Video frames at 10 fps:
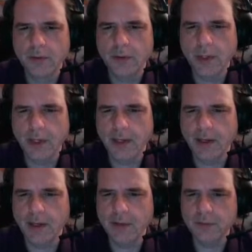Yeah,
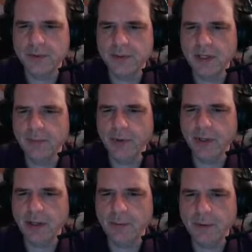I don't sample
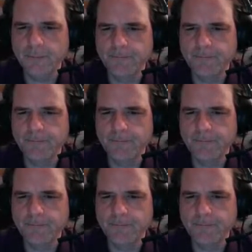that one.